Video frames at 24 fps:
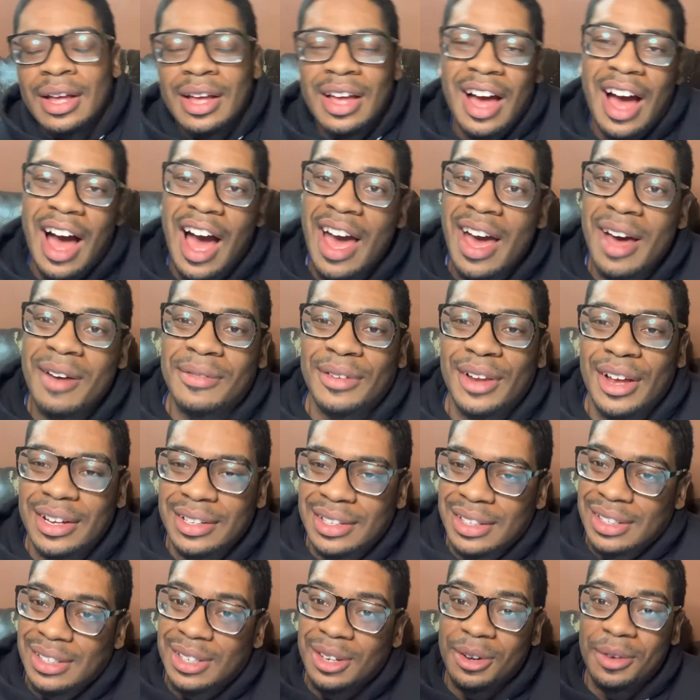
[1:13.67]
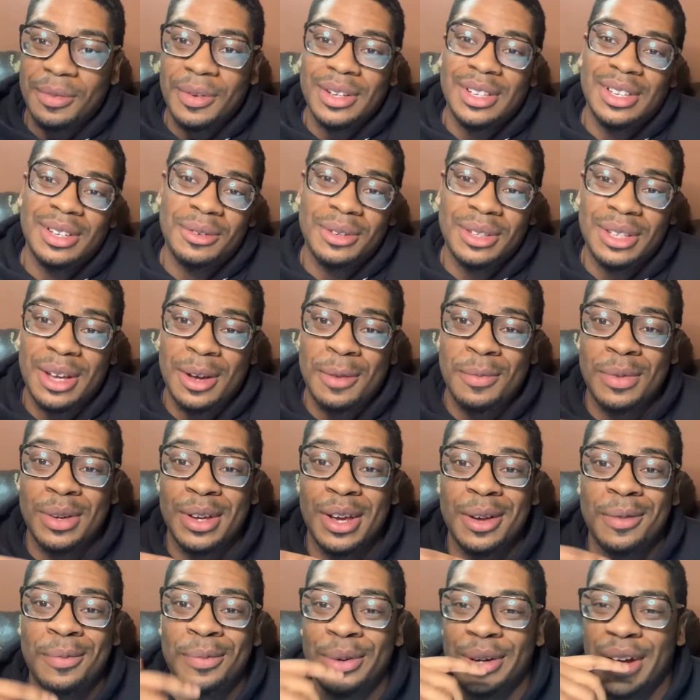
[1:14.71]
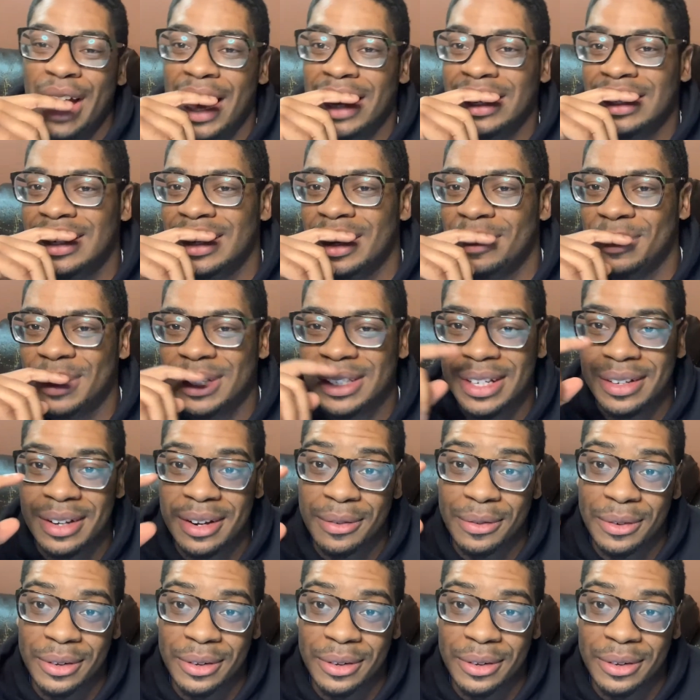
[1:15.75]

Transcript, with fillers: I have a lot of things to talk about with the N B A, but I think I'm going to say that for